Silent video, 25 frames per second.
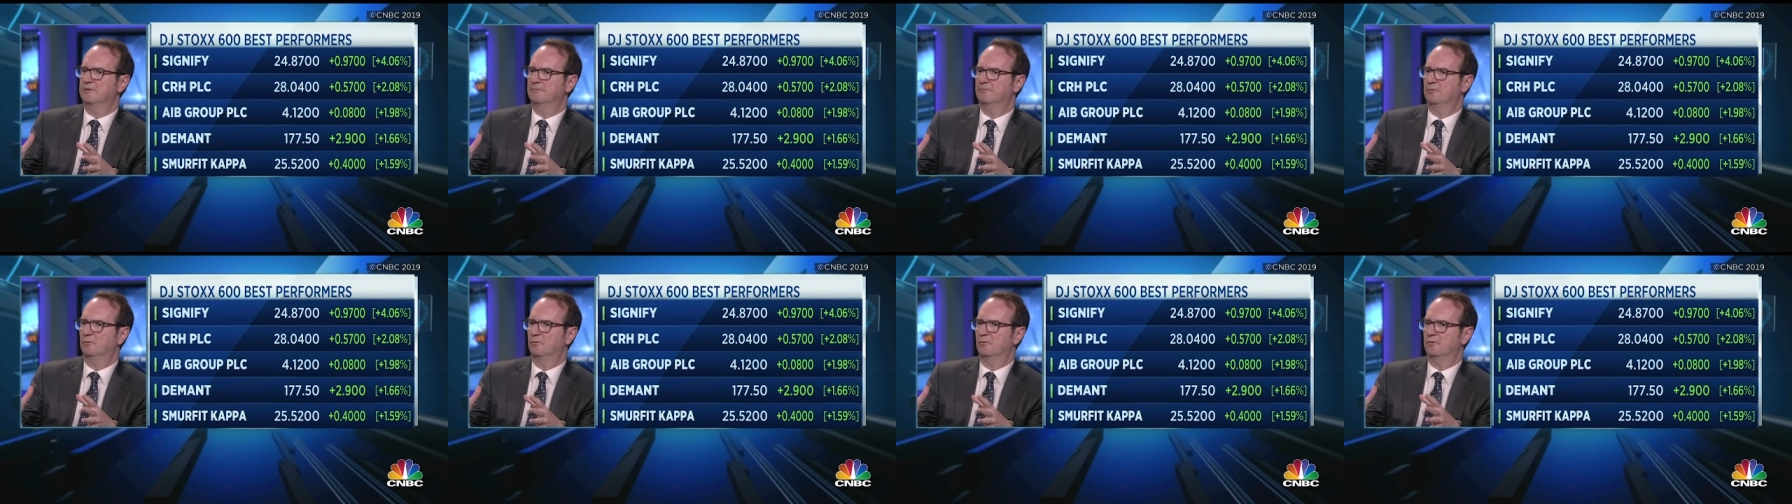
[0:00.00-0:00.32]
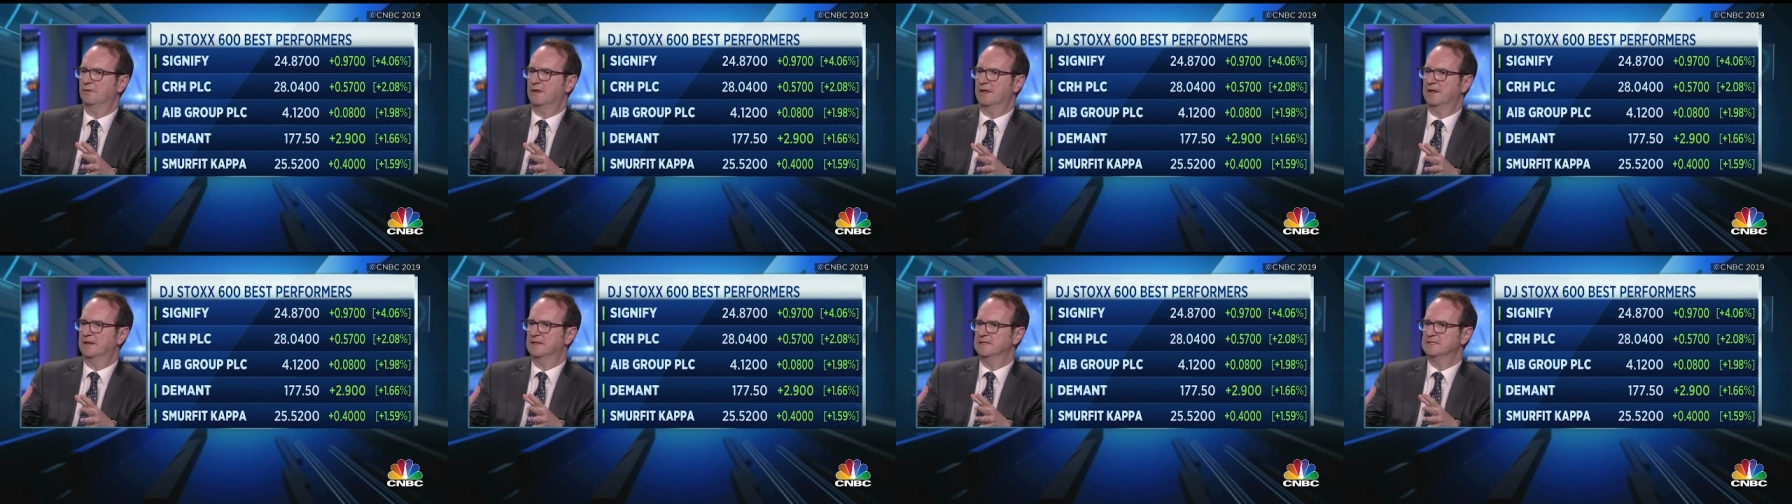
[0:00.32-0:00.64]
for
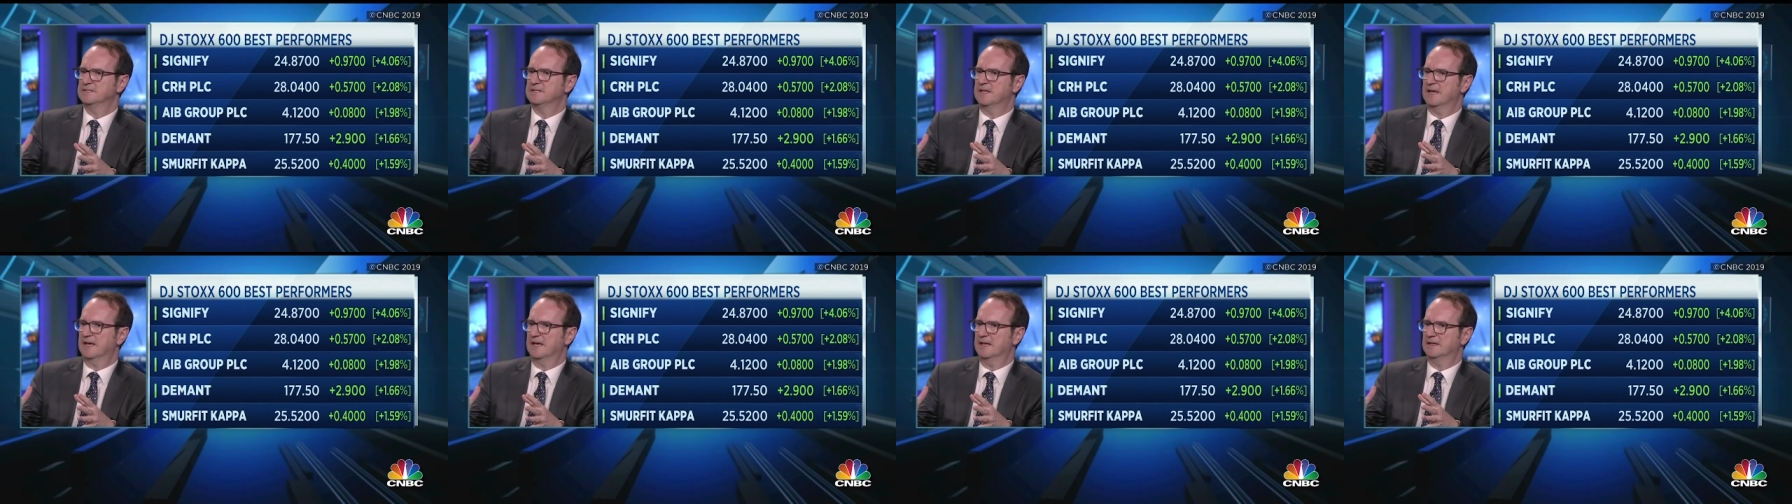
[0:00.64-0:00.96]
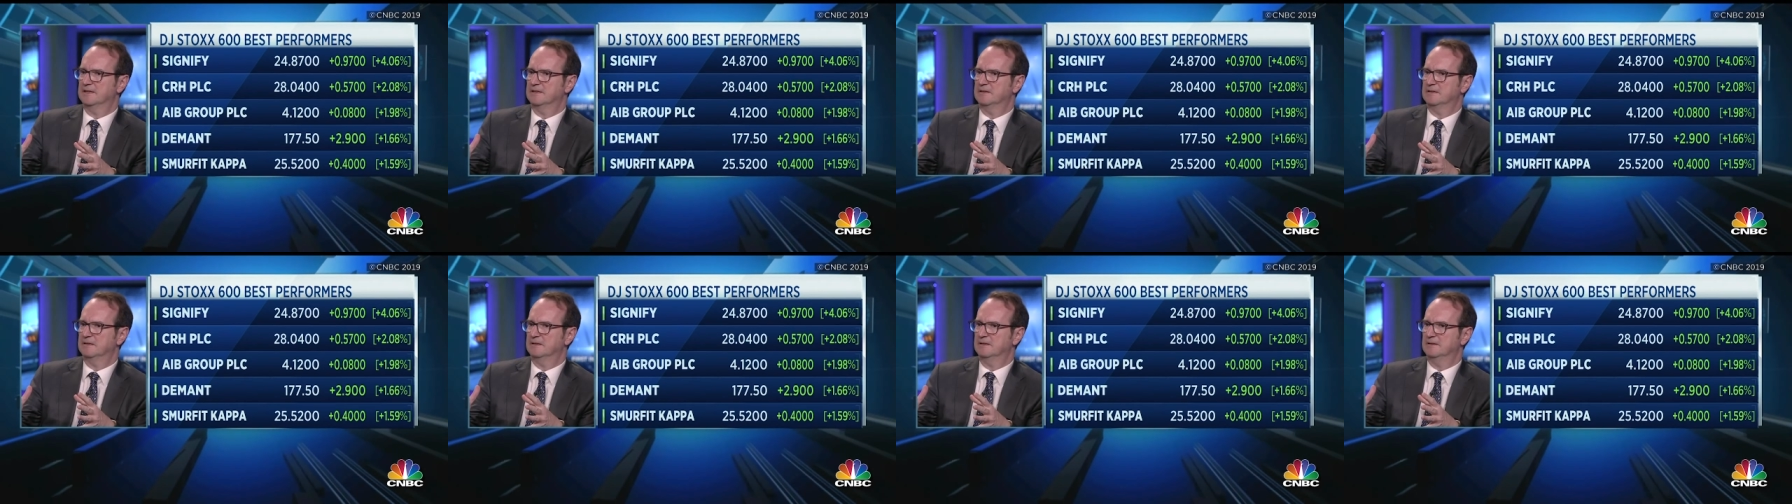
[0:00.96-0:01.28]
then as that
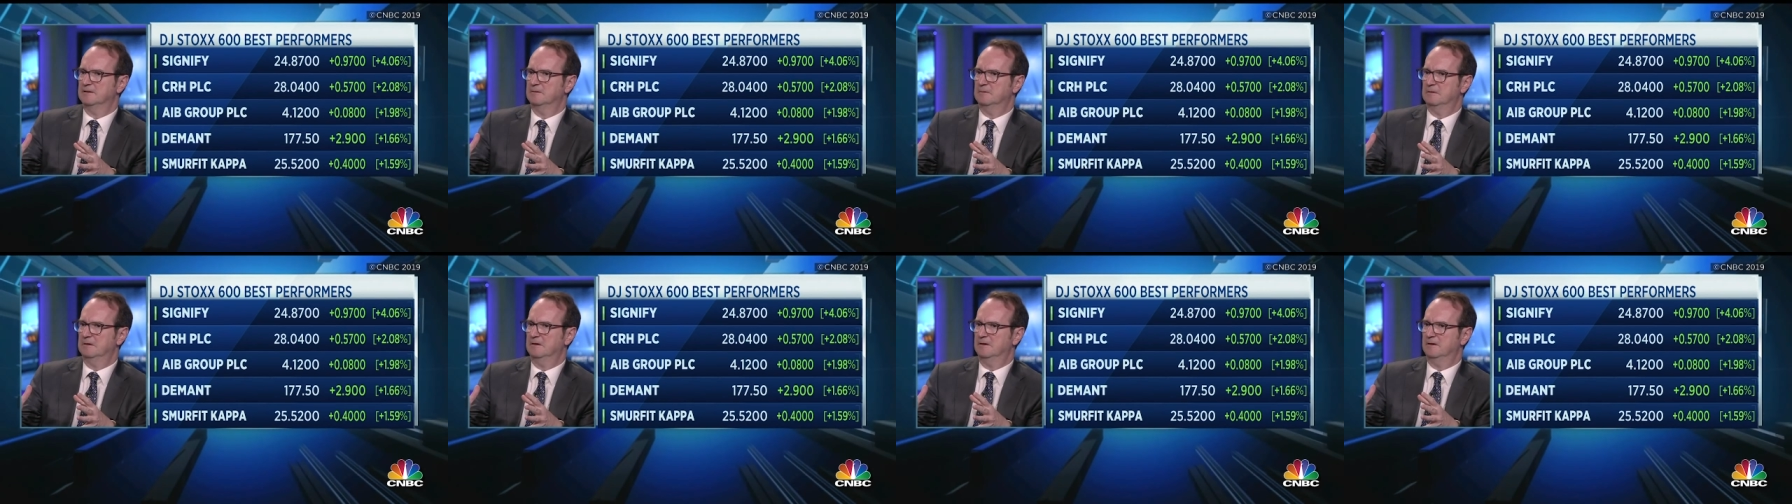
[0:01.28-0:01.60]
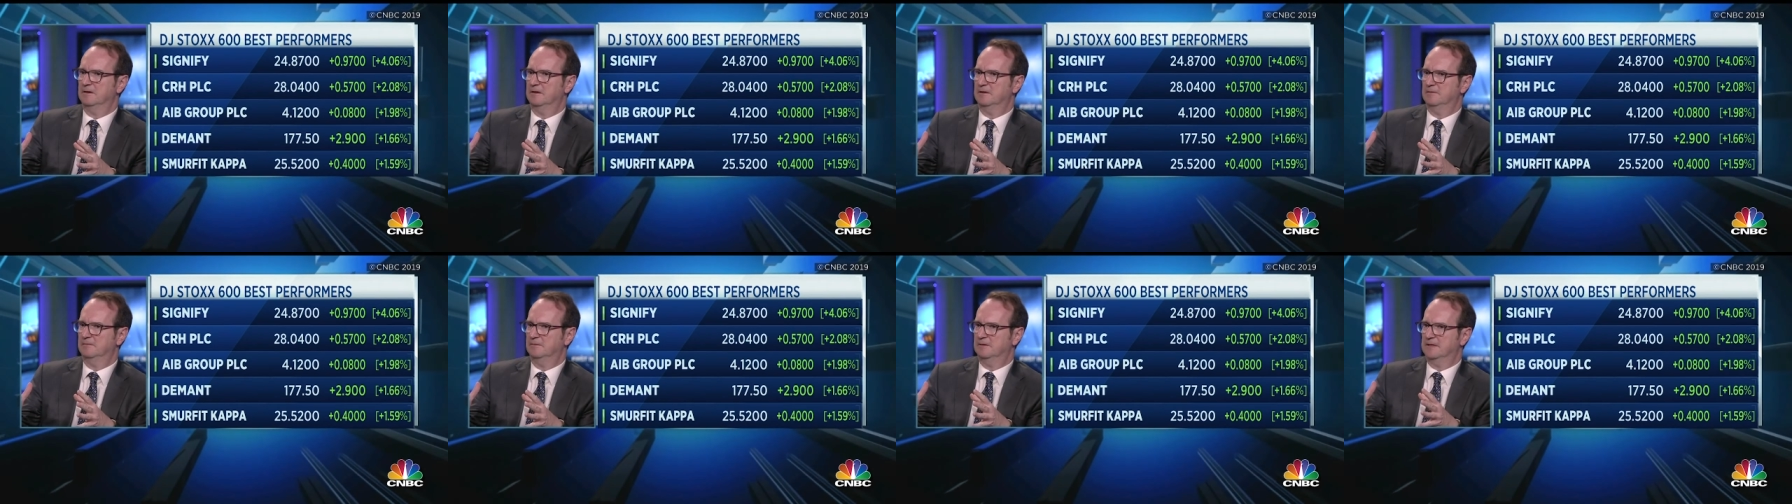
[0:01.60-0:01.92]

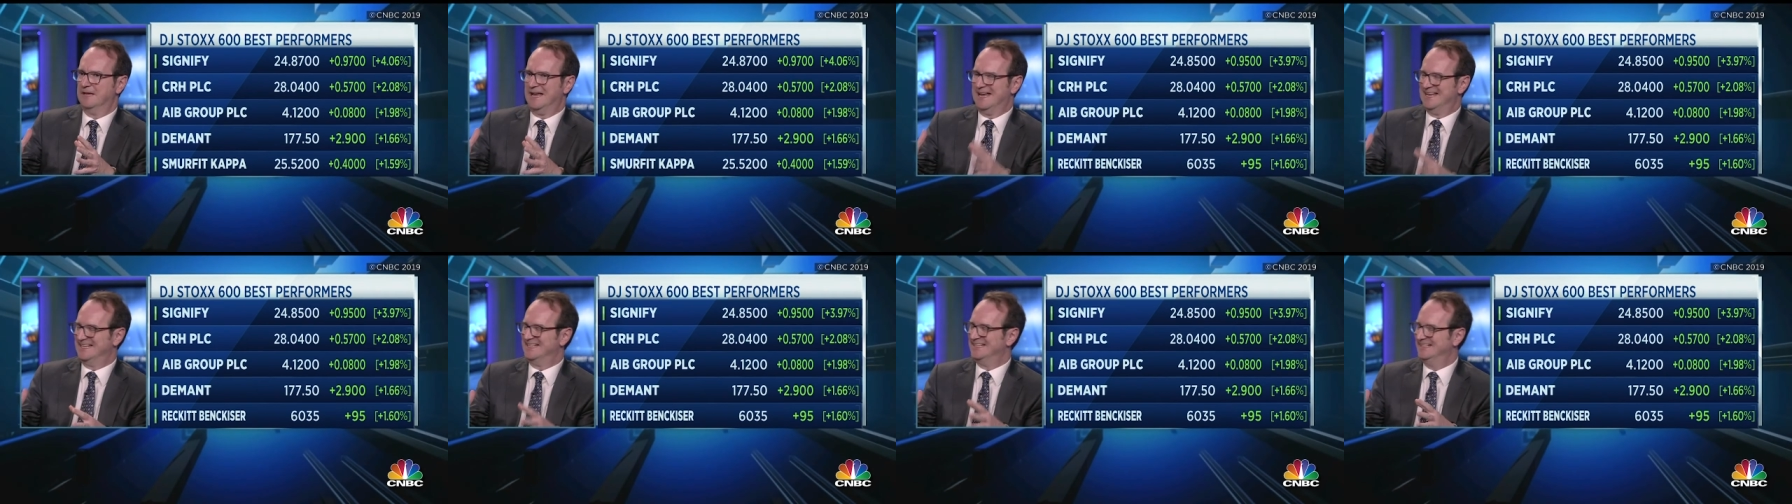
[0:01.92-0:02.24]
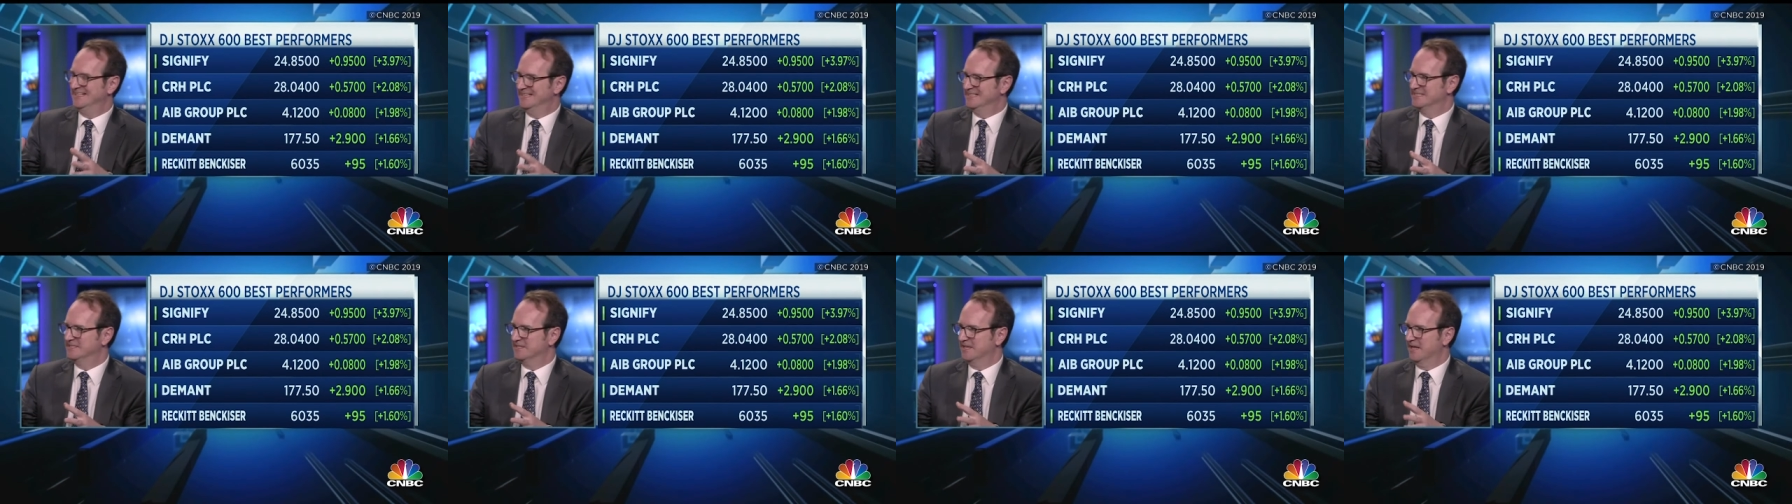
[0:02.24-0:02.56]
catalyst,